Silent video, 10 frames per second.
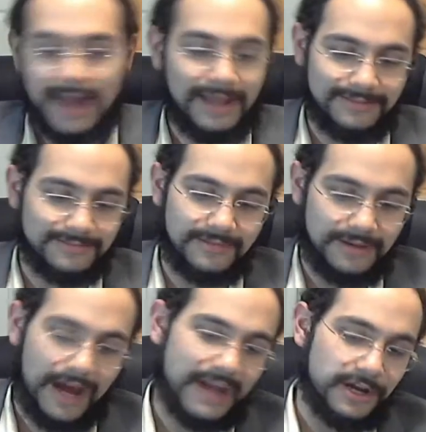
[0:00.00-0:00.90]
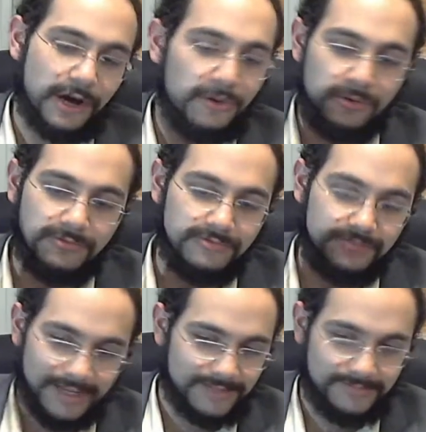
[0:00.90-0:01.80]
and I know
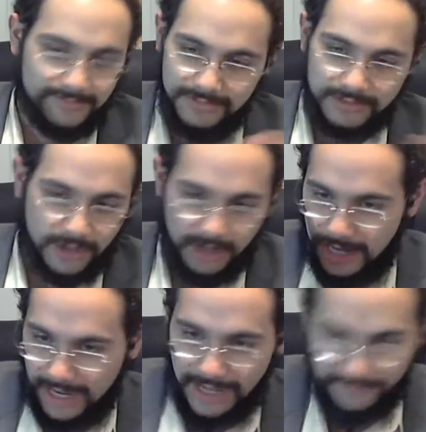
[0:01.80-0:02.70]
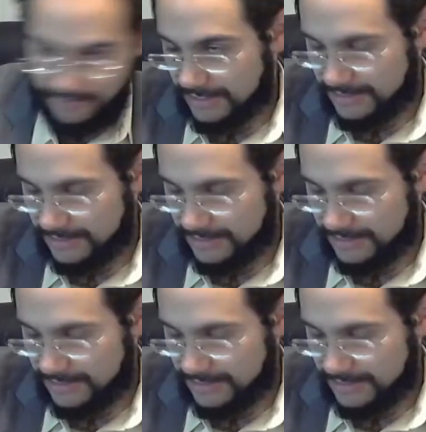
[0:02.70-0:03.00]
when Sargon, if